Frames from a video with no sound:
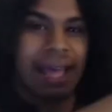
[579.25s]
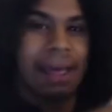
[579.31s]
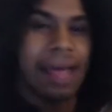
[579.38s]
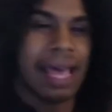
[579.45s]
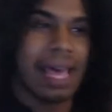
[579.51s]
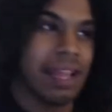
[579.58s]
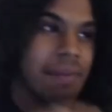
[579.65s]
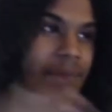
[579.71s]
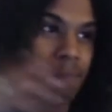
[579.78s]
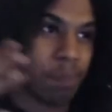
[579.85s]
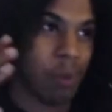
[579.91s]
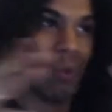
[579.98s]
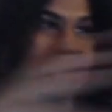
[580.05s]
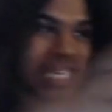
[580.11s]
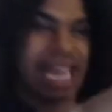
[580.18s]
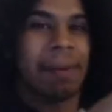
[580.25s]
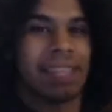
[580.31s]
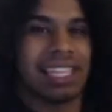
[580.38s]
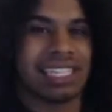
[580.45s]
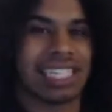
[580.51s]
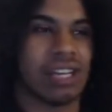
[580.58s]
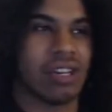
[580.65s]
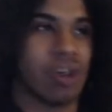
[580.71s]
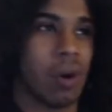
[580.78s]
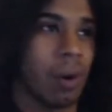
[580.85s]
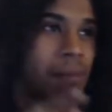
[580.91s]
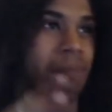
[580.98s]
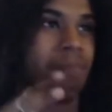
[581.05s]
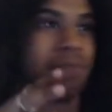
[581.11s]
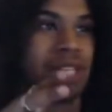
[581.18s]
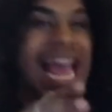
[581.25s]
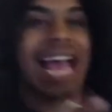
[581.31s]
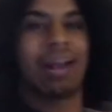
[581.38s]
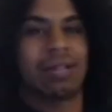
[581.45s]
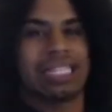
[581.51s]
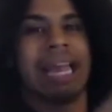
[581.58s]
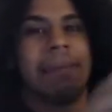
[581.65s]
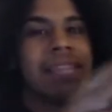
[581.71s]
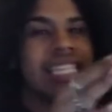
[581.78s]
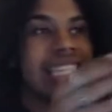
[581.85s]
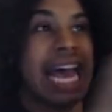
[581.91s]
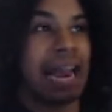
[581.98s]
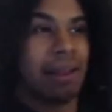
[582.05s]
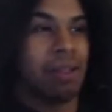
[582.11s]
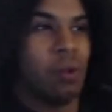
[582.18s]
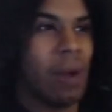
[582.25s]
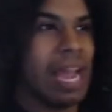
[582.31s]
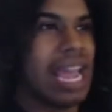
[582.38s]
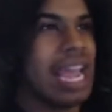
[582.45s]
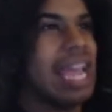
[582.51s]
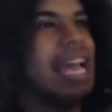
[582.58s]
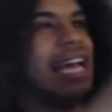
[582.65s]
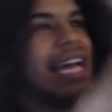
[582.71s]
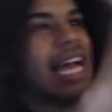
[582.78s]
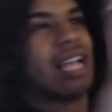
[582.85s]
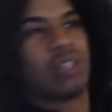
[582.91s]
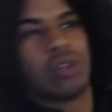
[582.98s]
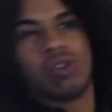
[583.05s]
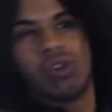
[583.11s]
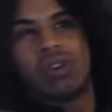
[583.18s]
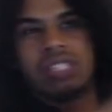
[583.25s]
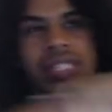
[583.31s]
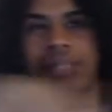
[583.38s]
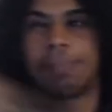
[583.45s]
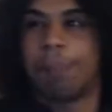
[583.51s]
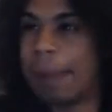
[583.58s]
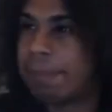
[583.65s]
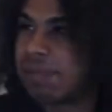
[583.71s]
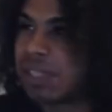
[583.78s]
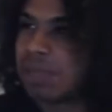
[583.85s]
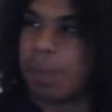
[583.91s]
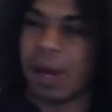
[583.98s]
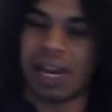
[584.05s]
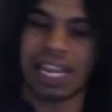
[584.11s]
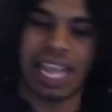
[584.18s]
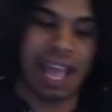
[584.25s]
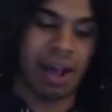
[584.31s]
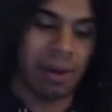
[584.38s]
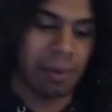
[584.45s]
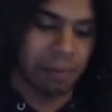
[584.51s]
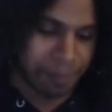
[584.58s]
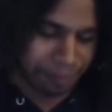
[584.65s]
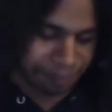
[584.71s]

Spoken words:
then pulls Amethyst or tackles Amethyst out of the way as the drill kept spinning out.